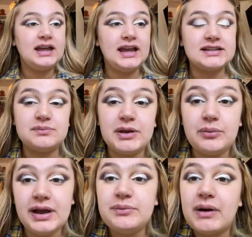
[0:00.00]
is a bit
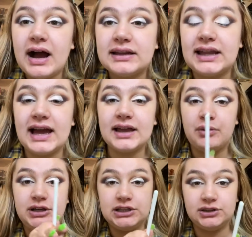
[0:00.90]
weird. But I like
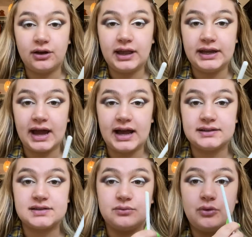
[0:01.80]
when you're looking at
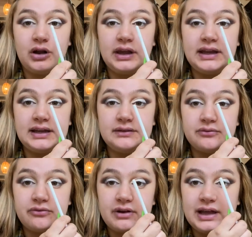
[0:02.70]
someone, you
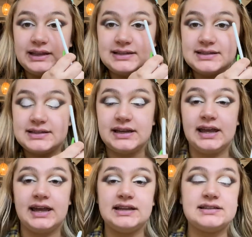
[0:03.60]
can really see
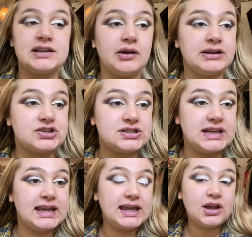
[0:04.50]
it. So I just
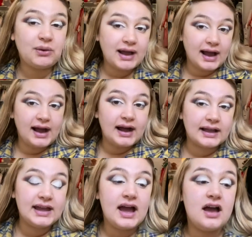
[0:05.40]
take it quite high.
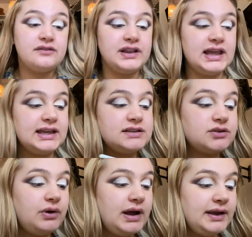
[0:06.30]
I feel like it's
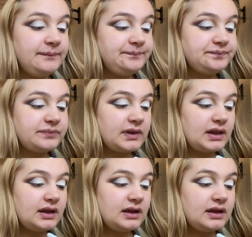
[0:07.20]
quite
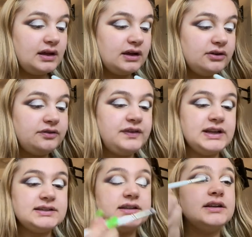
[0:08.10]
a good
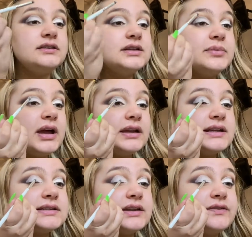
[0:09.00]
thing to do, to be
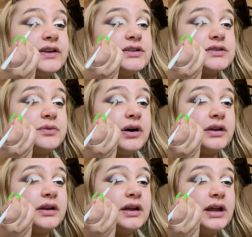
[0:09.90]
honest, if you just
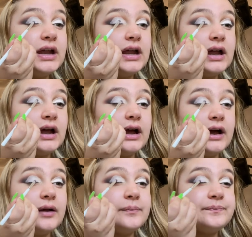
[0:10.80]
want
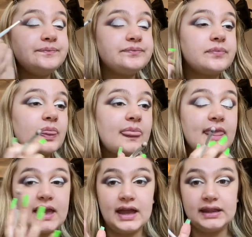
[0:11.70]
um,
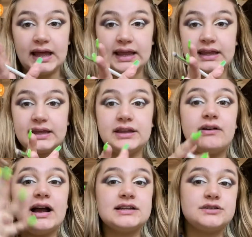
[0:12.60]
like your
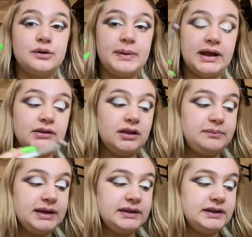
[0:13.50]
eyes to appear a lot
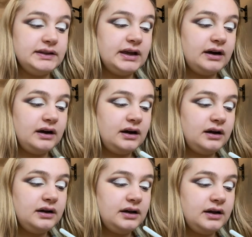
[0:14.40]
bigger than they
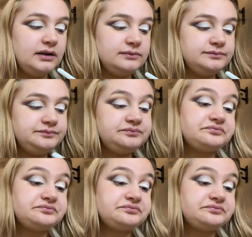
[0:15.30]
are. Um,